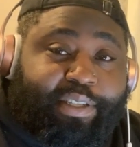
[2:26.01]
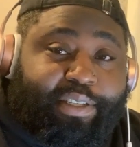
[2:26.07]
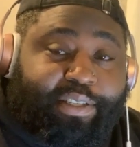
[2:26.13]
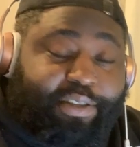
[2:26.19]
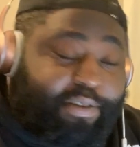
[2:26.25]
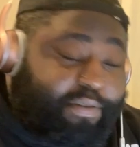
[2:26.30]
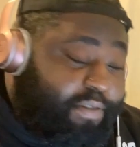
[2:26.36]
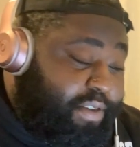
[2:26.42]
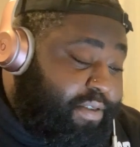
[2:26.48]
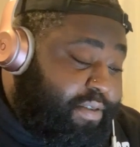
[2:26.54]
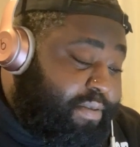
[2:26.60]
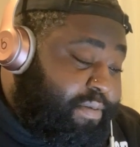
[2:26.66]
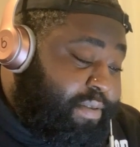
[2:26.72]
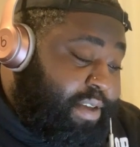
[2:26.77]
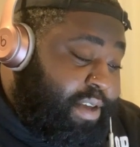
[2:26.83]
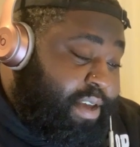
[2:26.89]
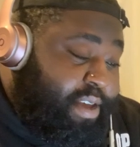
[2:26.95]
So if you
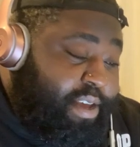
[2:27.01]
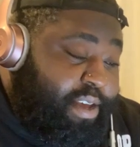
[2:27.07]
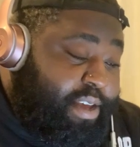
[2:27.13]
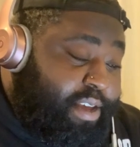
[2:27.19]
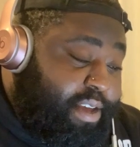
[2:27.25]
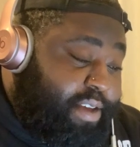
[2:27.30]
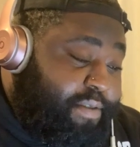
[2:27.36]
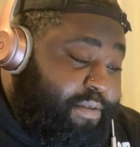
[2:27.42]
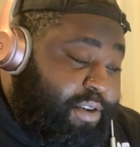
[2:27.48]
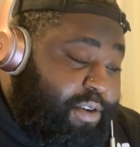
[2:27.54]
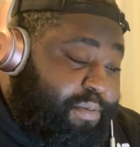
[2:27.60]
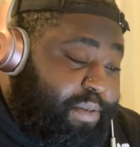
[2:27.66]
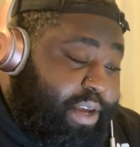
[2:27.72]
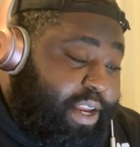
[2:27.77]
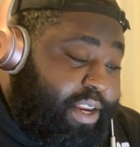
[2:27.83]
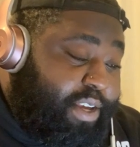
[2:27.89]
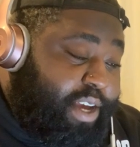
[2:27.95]
free to
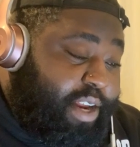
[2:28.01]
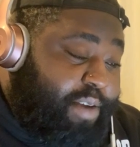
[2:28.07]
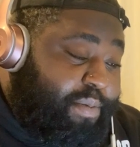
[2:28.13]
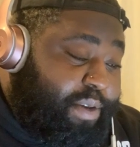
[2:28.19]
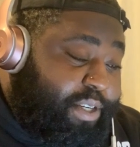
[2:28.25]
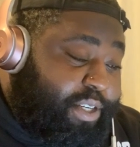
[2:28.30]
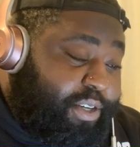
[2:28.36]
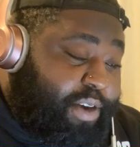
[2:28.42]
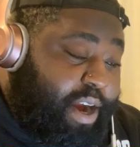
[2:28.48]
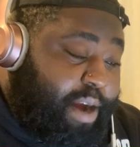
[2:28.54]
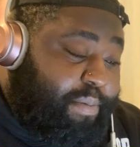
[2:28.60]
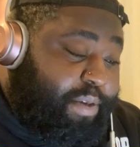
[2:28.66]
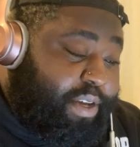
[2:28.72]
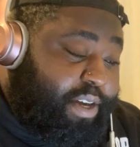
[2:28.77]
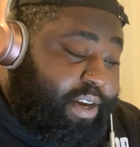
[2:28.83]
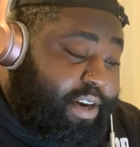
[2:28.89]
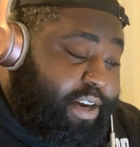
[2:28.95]
play and you got a bunch of
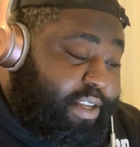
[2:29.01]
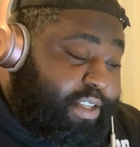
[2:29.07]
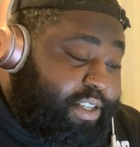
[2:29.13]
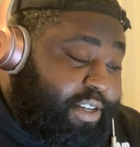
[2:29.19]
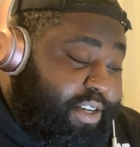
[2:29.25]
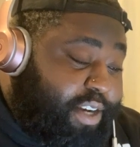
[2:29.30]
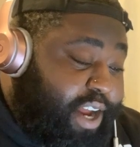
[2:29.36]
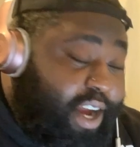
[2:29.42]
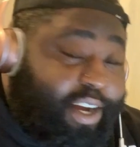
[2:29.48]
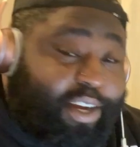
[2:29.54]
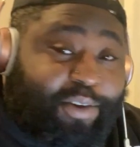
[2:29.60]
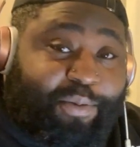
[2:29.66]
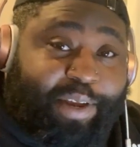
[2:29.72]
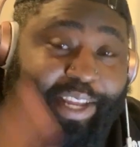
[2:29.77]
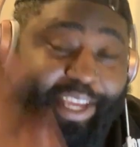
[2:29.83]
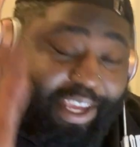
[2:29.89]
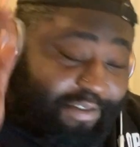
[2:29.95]
crappy cards, you're not gonna
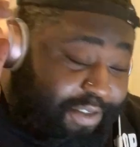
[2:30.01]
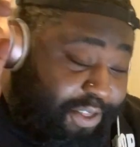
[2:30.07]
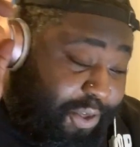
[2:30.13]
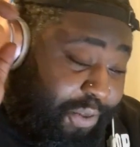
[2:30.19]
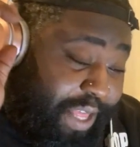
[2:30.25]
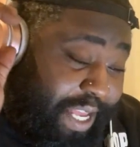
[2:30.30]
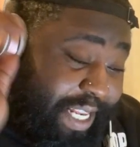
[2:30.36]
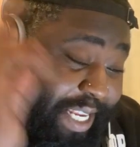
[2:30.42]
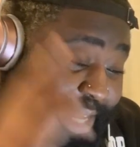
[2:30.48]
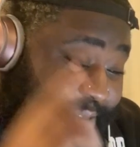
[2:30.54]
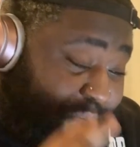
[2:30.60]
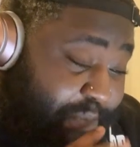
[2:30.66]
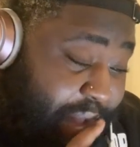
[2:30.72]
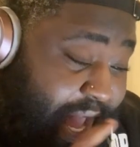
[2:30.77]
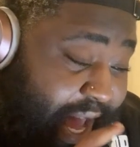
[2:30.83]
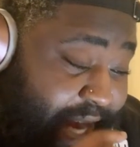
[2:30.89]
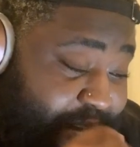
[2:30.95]
win. Even though they did
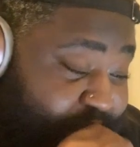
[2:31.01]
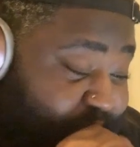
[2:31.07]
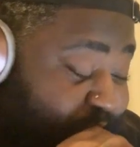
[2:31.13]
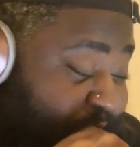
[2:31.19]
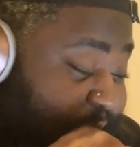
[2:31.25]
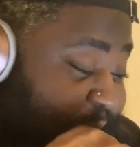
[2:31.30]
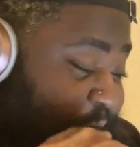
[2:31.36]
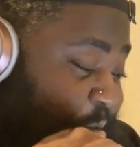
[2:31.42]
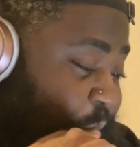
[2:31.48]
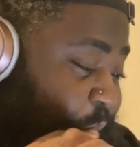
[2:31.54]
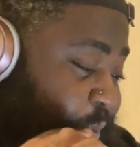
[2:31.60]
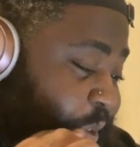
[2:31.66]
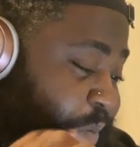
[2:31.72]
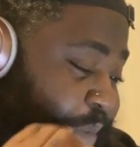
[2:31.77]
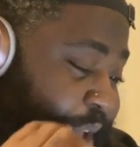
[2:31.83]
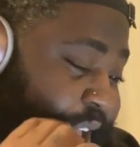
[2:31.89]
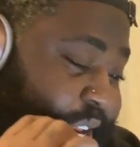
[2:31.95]
ban Inquisitor, yo, if
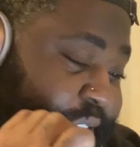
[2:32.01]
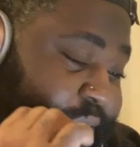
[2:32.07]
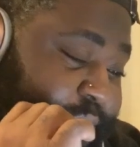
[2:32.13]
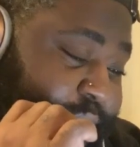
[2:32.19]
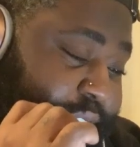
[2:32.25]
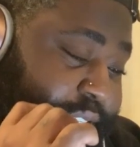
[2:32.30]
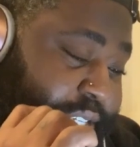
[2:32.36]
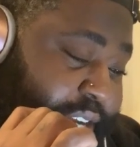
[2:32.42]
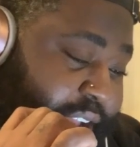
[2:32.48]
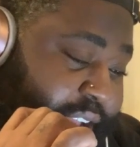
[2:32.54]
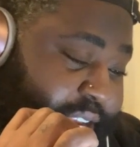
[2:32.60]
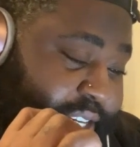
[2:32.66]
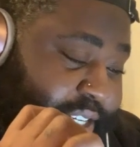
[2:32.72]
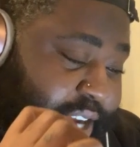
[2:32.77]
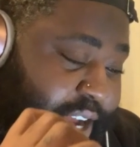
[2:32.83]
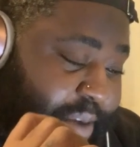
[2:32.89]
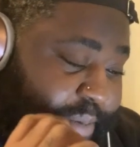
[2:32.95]
they banned Inquisitor and
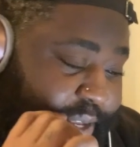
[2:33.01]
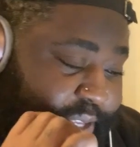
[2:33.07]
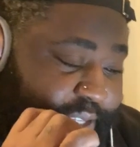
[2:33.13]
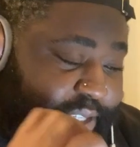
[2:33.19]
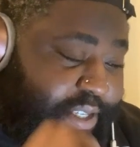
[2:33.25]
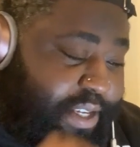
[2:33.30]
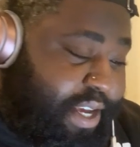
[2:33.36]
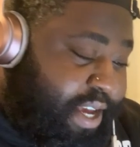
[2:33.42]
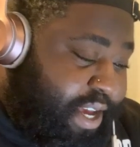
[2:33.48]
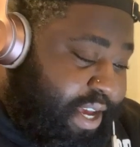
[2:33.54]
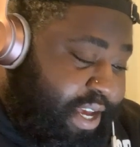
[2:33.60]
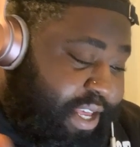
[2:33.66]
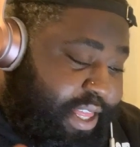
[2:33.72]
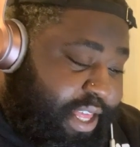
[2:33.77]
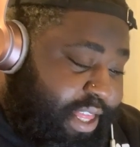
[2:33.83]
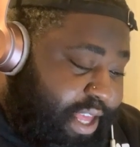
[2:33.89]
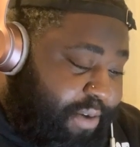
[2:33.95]
Shamans,
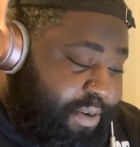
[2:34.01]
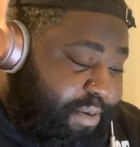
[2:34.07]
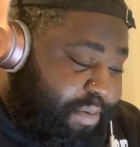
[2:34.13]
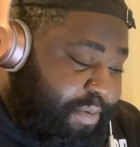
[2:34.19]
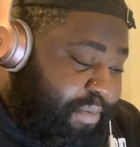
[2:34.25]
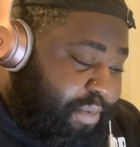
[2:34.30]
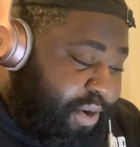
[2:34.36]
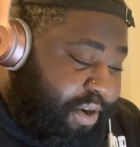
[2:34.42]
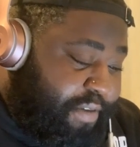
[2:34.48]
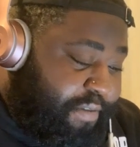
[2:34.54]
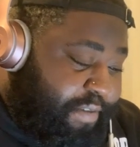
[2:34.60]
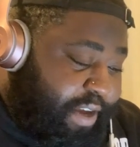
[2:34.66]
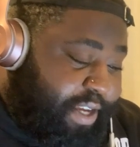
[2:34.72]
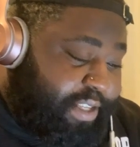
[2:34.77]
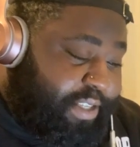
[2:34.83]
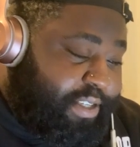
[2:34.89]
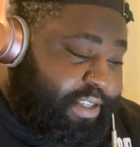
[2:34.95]
then that would have been
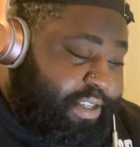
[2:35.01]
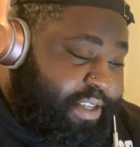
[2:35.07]
perfect.